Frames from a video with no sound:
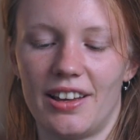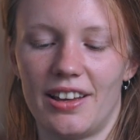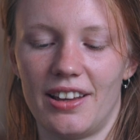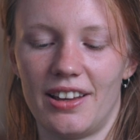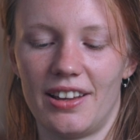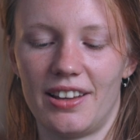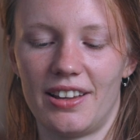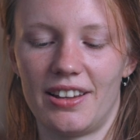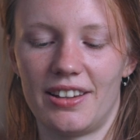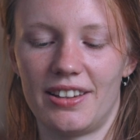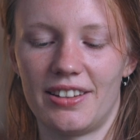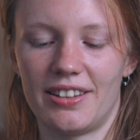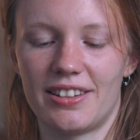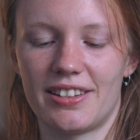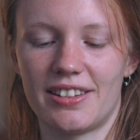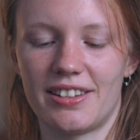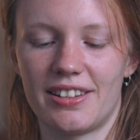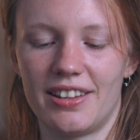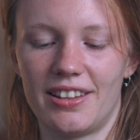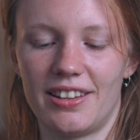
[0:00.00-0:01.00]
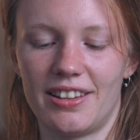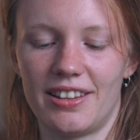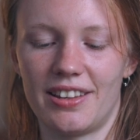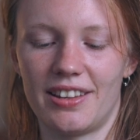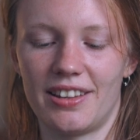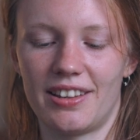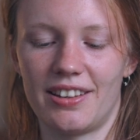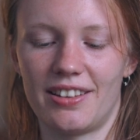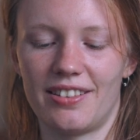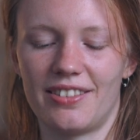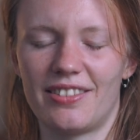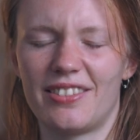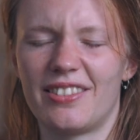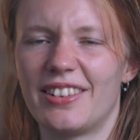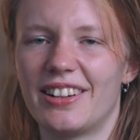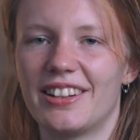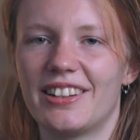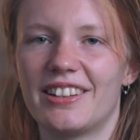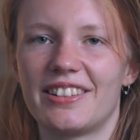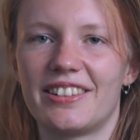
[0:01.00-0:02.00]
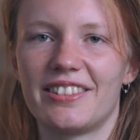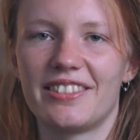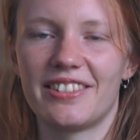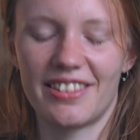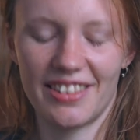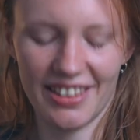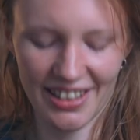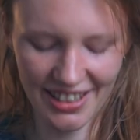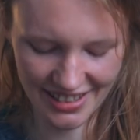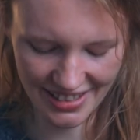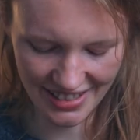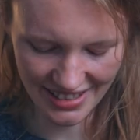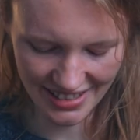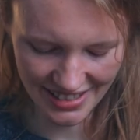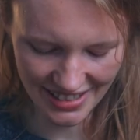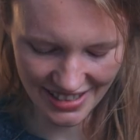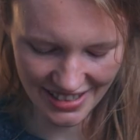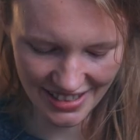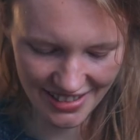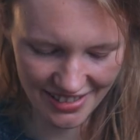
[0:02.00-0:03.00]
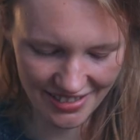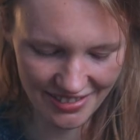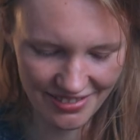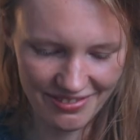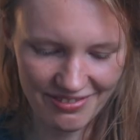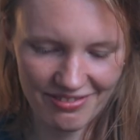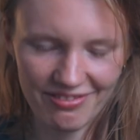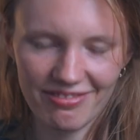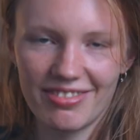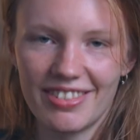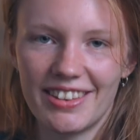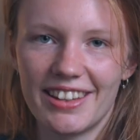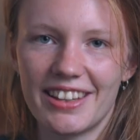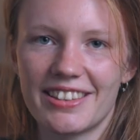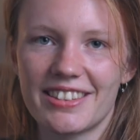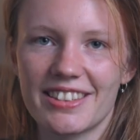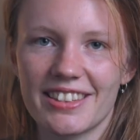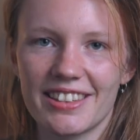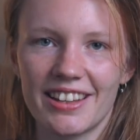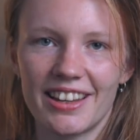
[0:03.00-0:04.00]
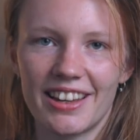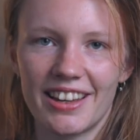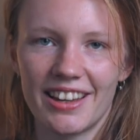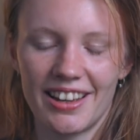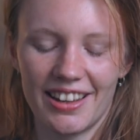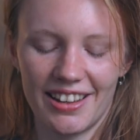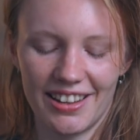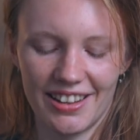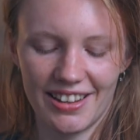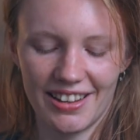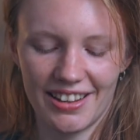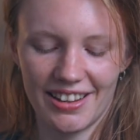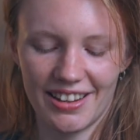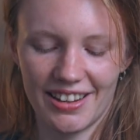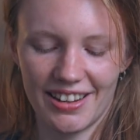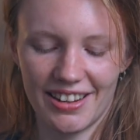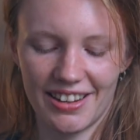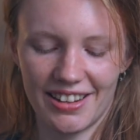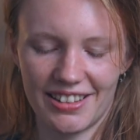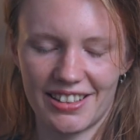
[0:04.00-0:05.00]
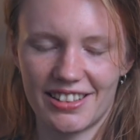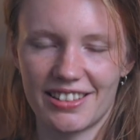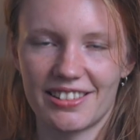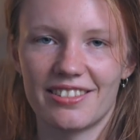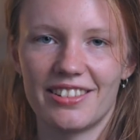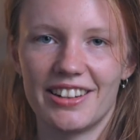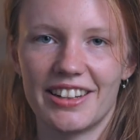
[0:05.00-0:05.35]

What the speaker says: And well, I do think these kind of knits are just